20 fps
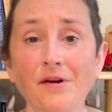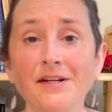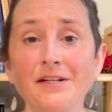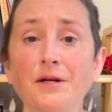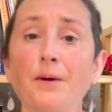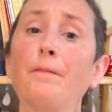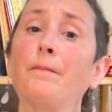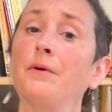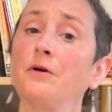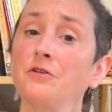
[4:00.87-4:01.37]

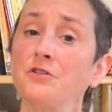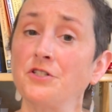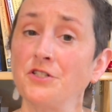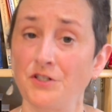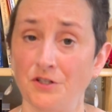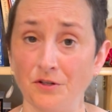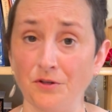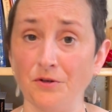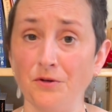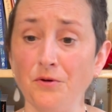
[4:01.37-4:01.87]
number
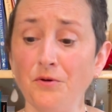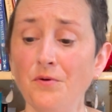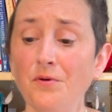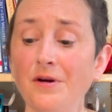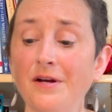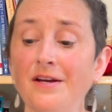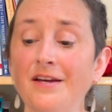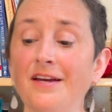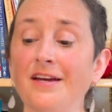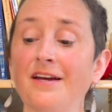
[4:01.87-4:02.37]
2
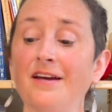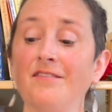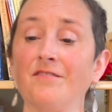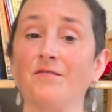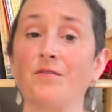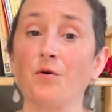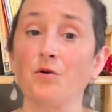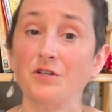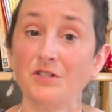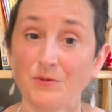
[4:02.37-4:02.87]

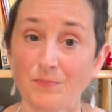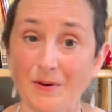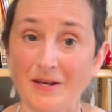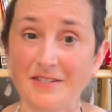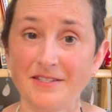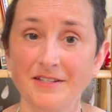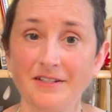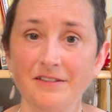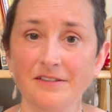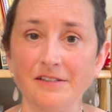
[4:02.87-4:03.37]
for
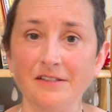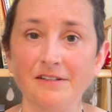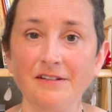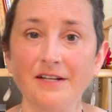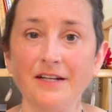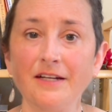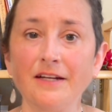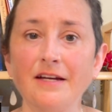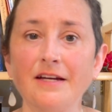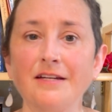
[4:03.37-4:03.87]
space
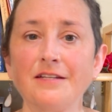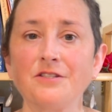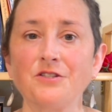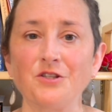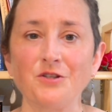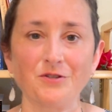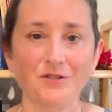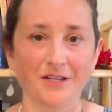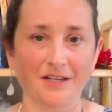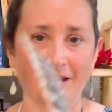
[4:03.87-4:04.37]
clearing is
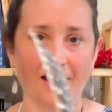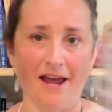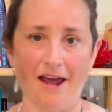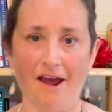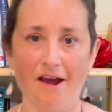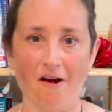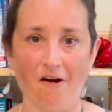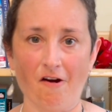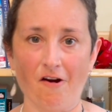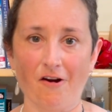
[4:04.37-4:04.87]
using
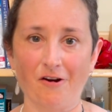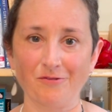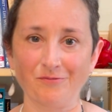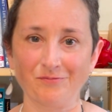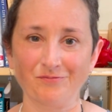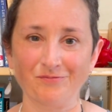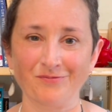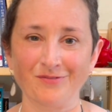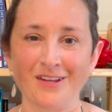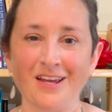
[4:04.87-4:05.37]
air.
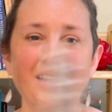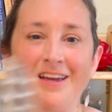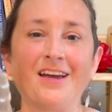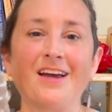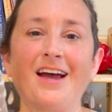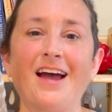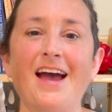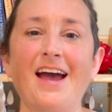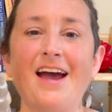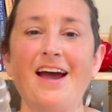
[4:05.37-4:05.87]

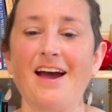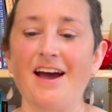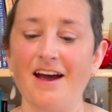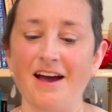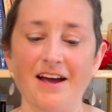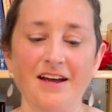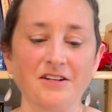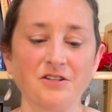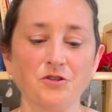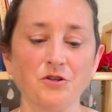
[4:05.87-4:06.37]

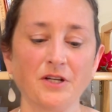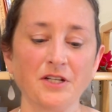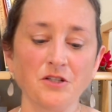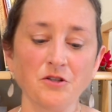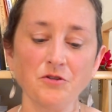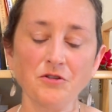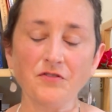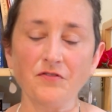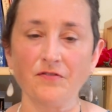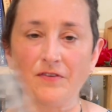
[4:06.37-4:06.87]
And you can
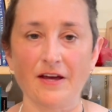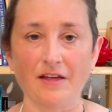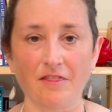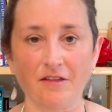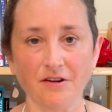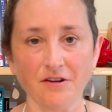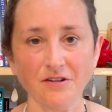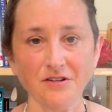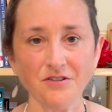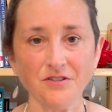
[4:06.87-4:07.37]
use
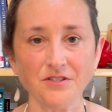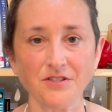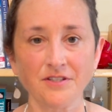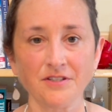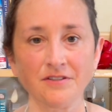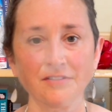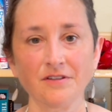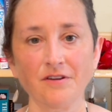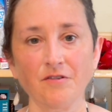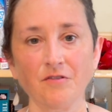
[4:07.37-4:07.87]

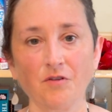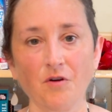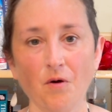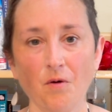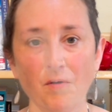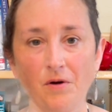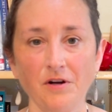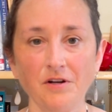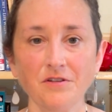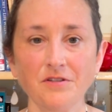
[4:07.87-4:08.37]
feathers, of
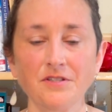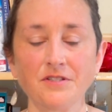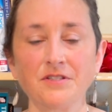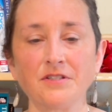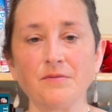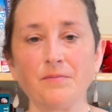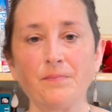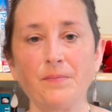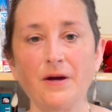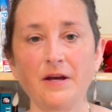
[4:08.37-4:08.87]
course,
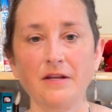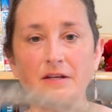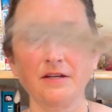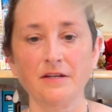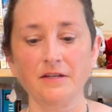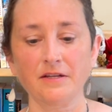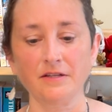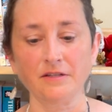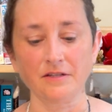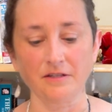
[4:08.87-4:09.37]
but
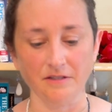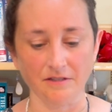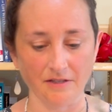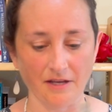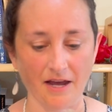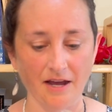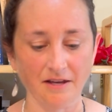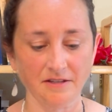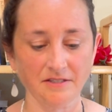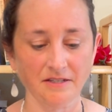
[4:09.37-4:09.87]
it
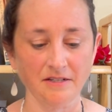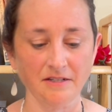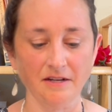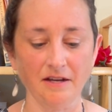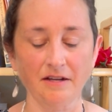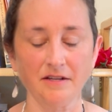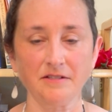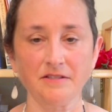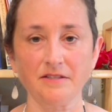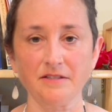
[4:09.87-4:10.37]
has a
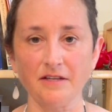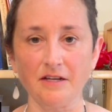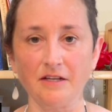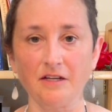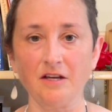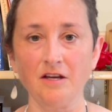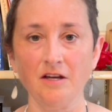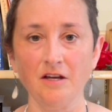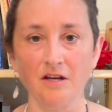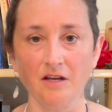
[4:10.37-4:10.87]
nice
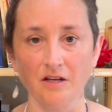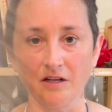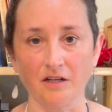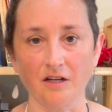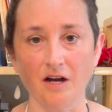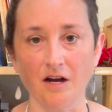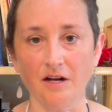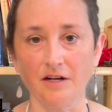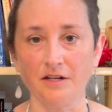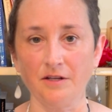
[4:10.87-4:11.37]

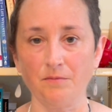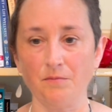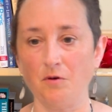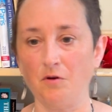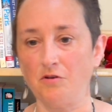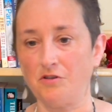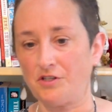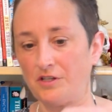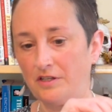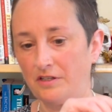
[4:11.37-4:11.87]
cutting
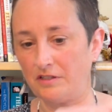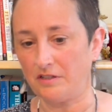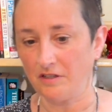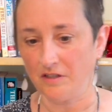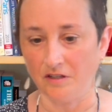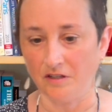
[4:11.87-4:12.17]
motion.